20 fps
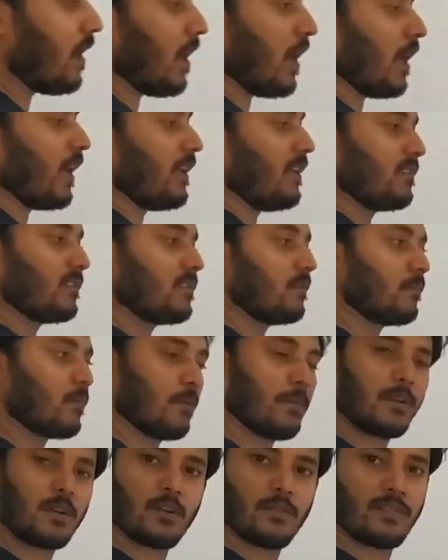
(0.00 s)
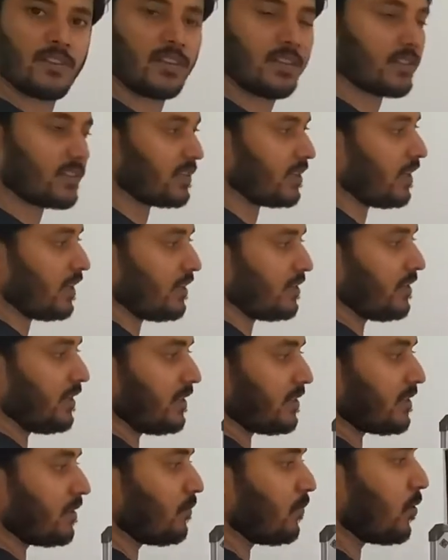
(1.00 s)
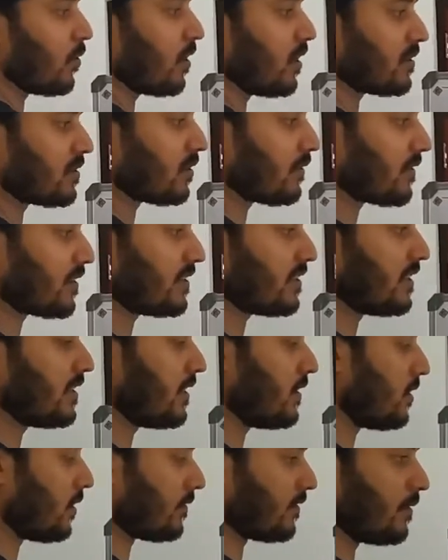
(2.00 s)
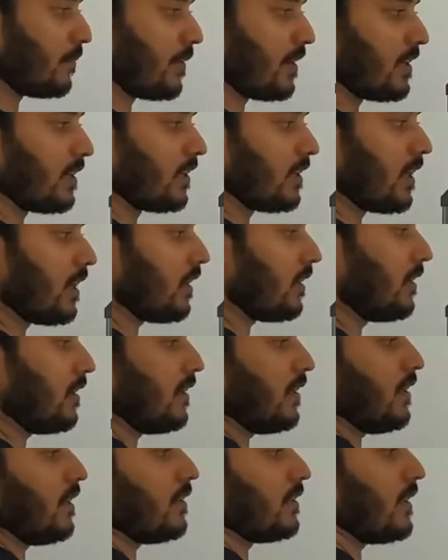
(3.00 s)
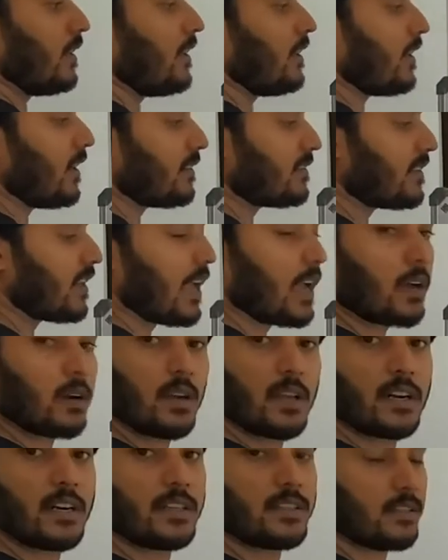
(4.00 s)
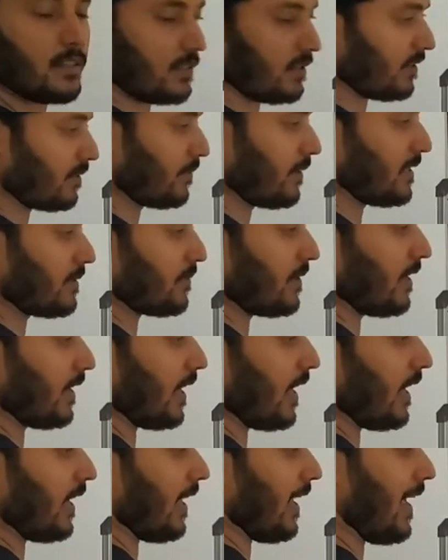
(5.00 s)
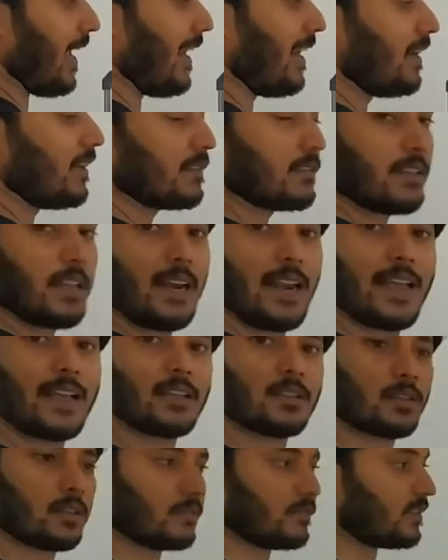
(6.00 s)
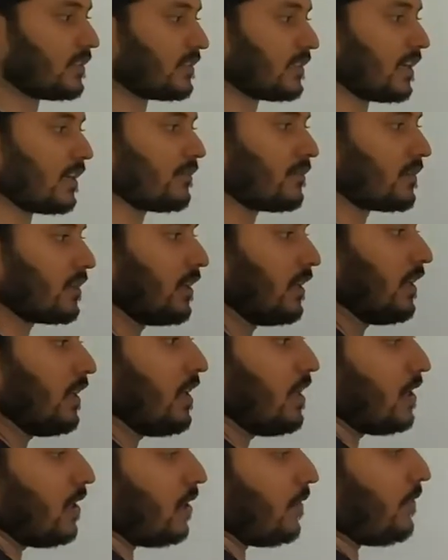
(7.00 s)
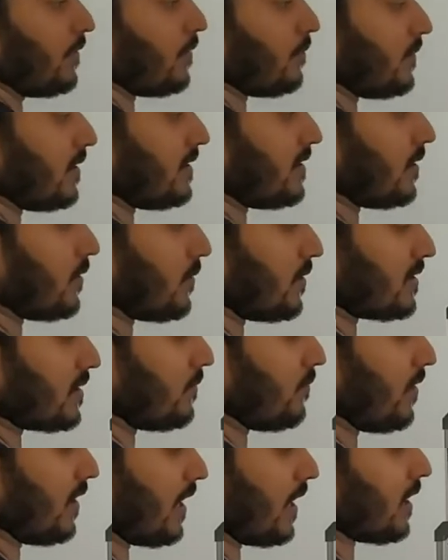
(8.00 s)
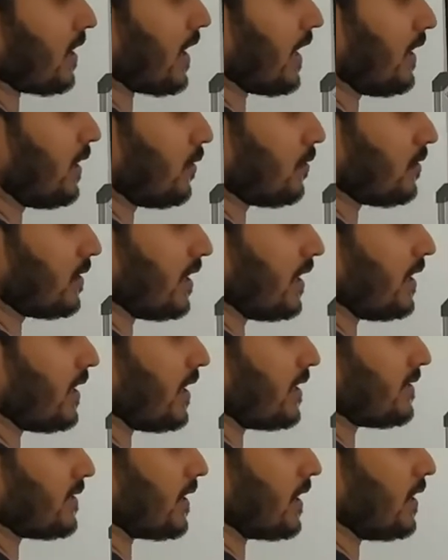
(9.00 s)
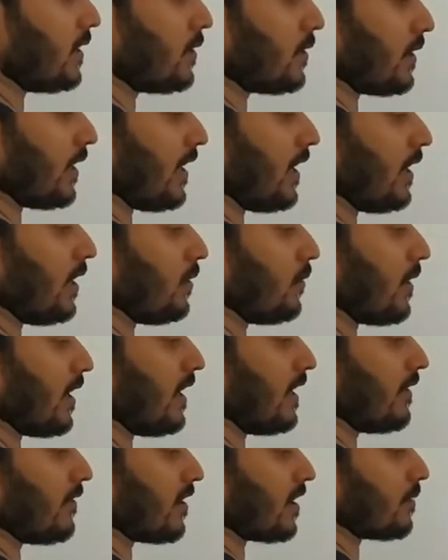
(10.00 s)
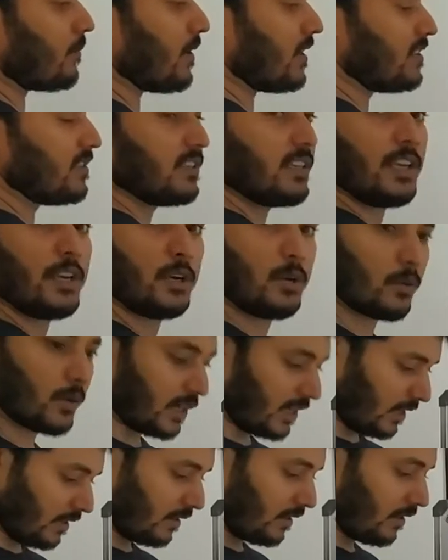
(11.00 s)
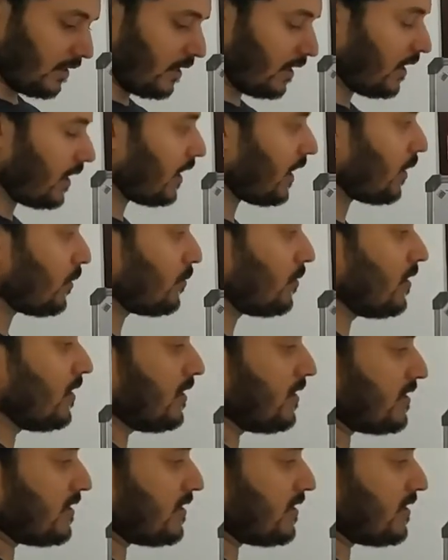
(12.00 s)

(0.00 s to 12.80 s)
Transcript: I is the moment of inertia, G is the modulus of rigidity of the material, theta is the angular displacement, and L is the length of the shaft. Now from this equation we can write down theta is equal to T into L divided by G into I. Now